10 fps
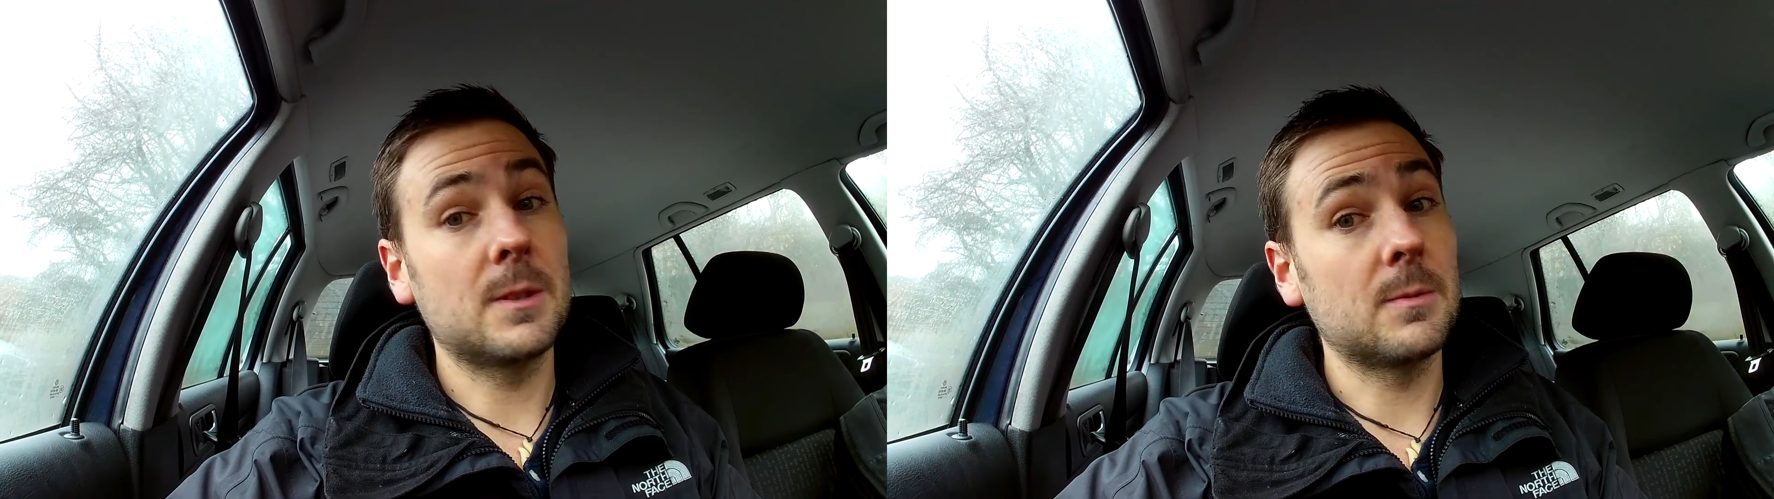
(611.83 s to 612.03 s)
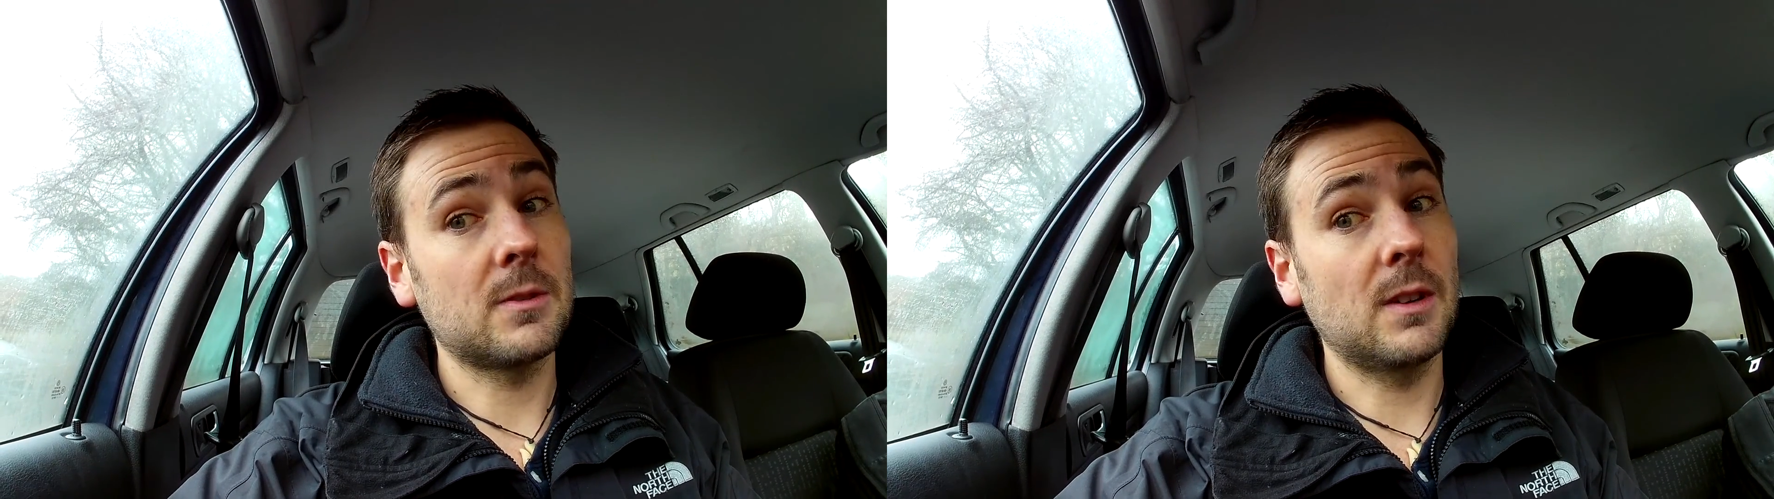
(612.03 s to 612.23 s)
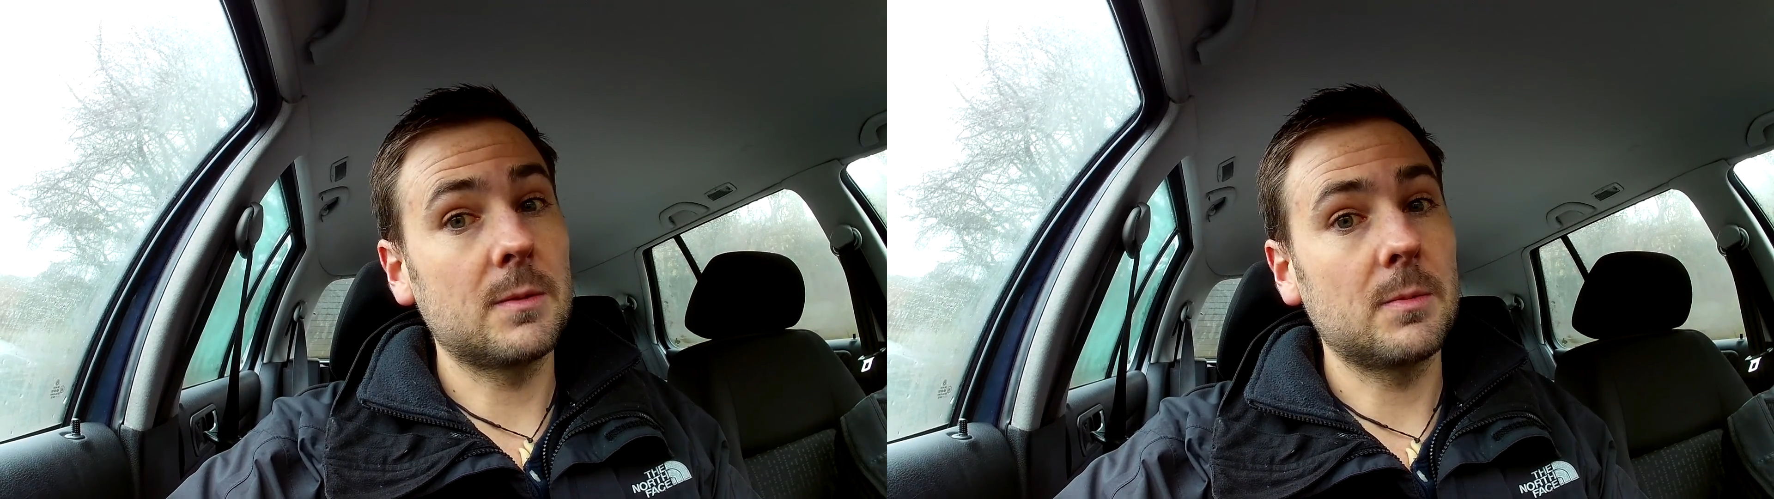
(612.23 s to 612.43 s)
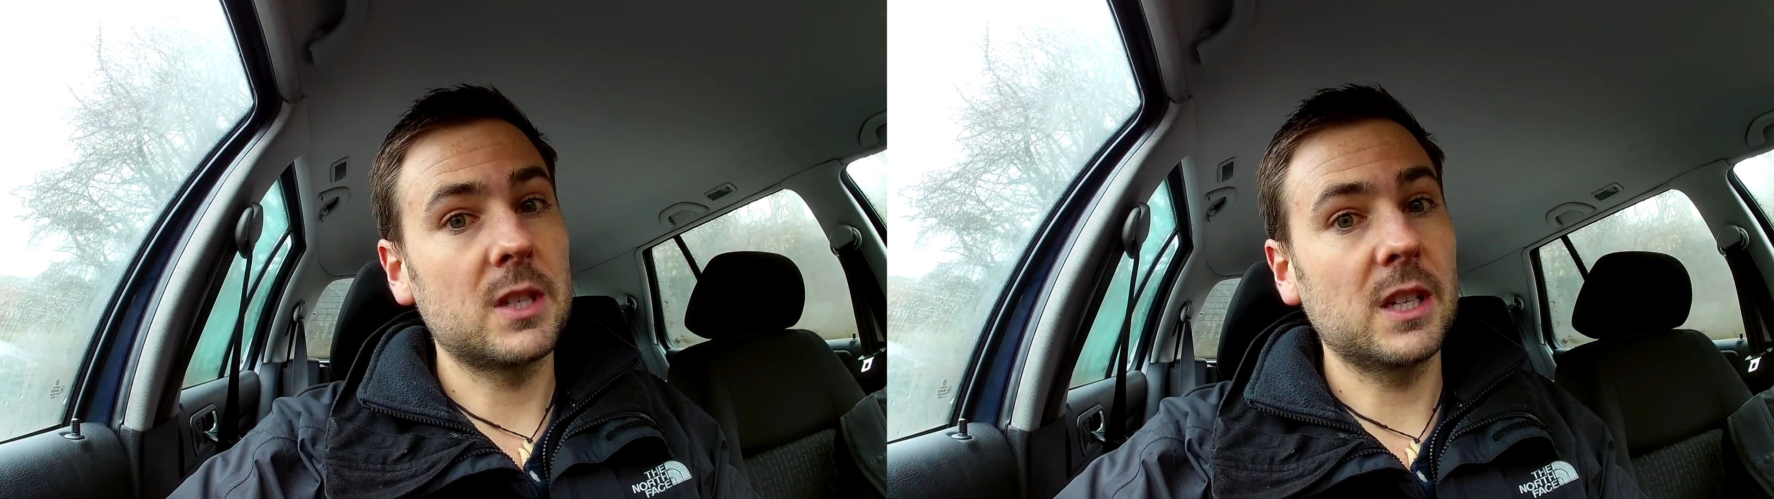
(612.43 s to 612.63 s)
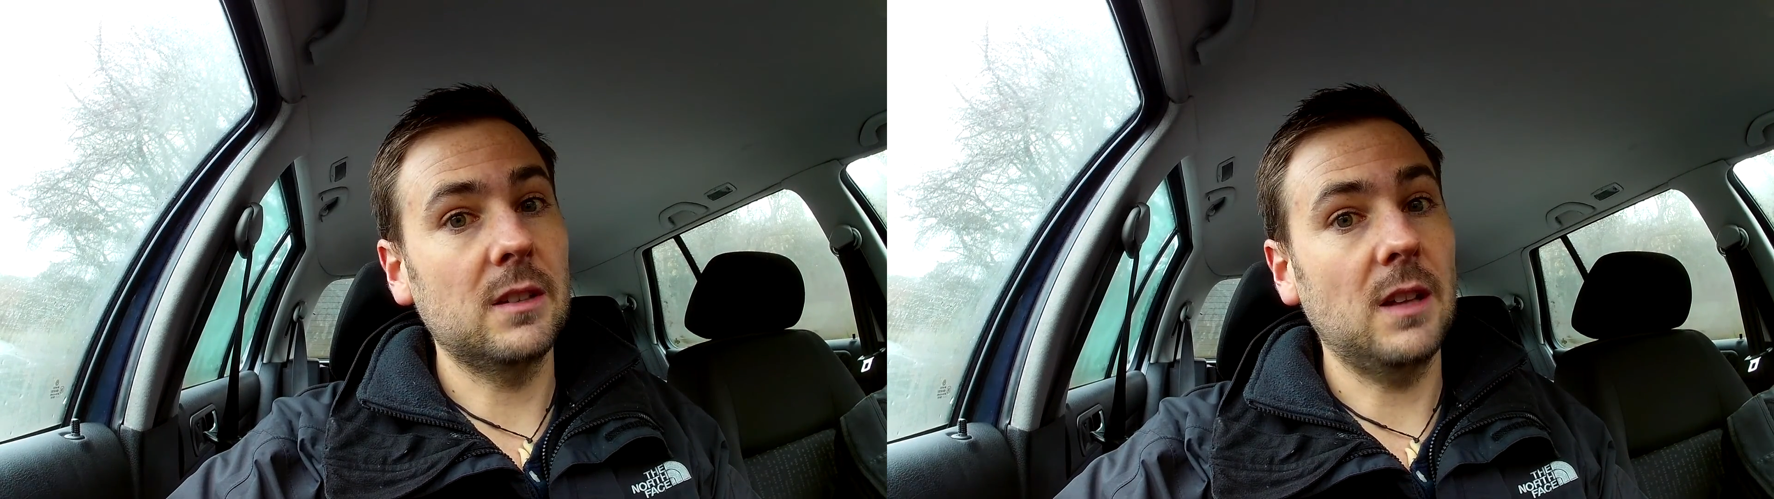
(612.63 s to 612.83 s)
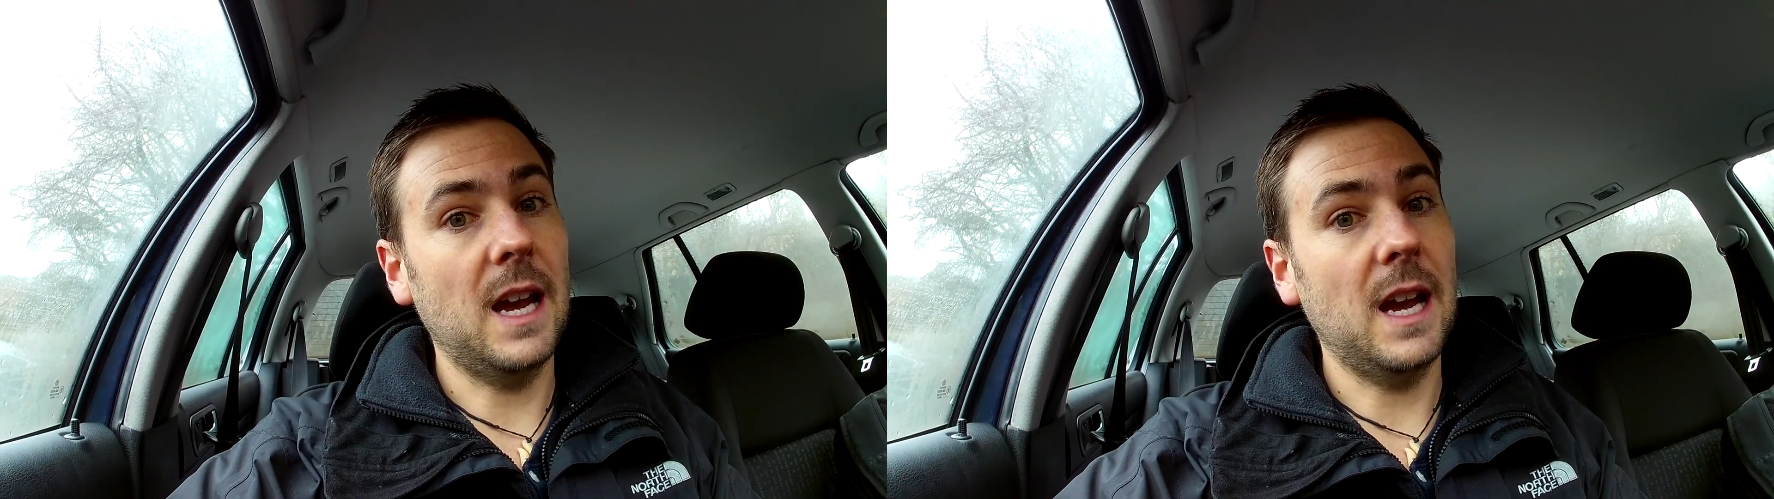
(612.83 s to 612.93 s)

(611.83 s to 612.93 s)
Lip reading: subscribe to my channel,